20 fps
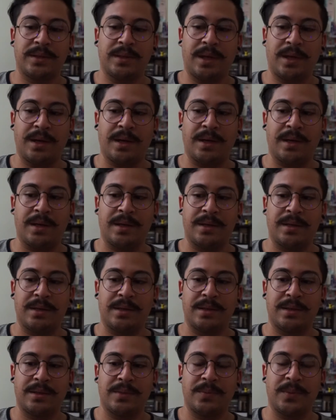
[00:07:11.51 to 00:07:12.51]

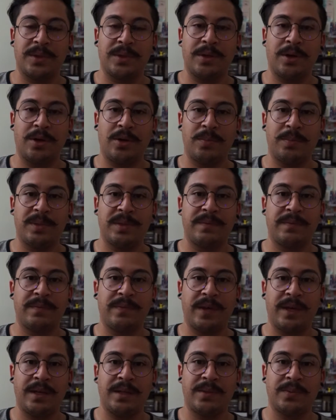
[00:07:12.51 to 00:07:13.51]
hope and
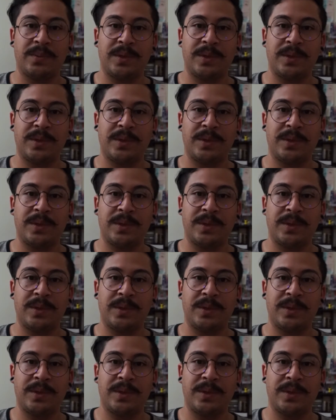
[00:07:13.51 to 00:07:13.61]
faith,